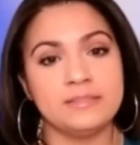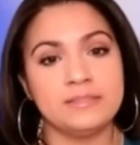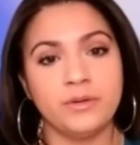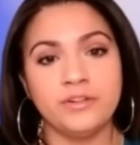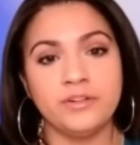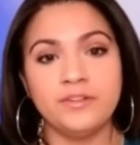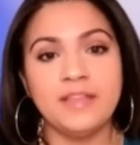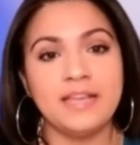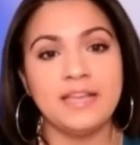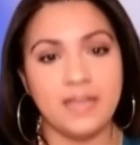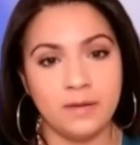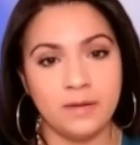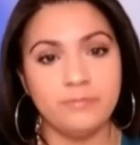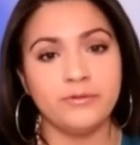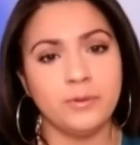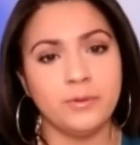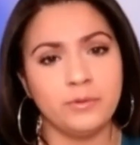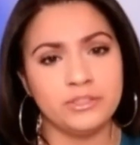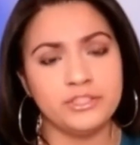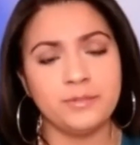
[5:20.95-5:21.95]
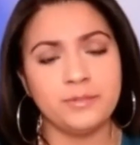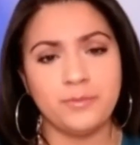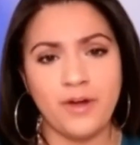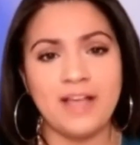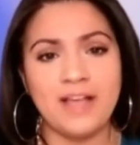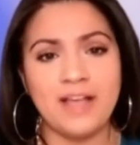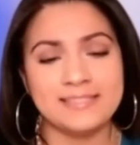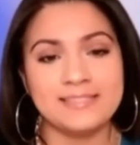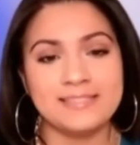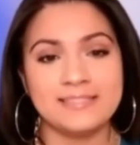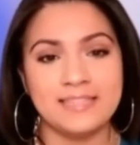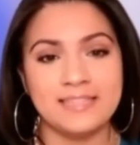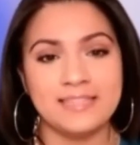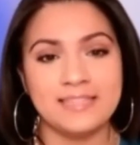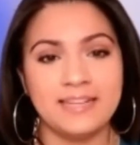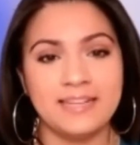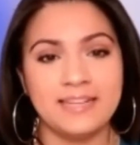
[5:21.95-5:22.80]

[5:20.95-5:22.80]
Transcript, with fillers: Where do they come from? What's your process like?